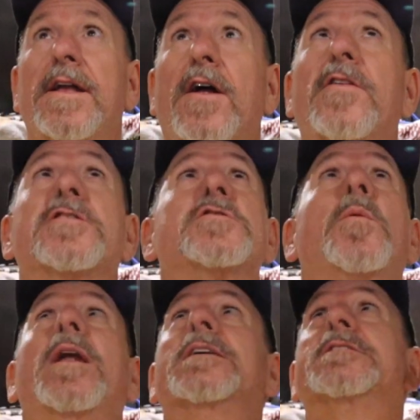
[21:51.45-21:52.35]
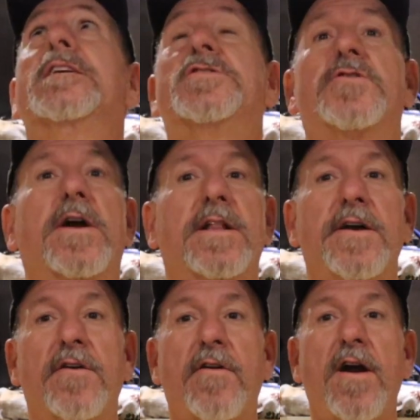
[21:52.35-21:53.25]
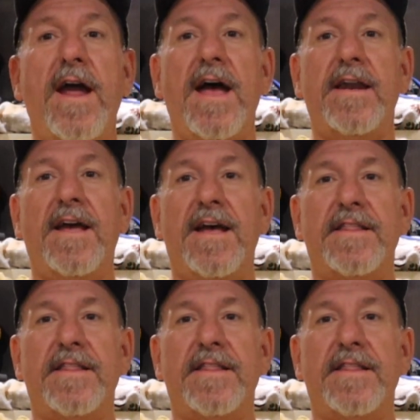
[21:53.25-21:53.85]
You know, this is the one it's directly over our head.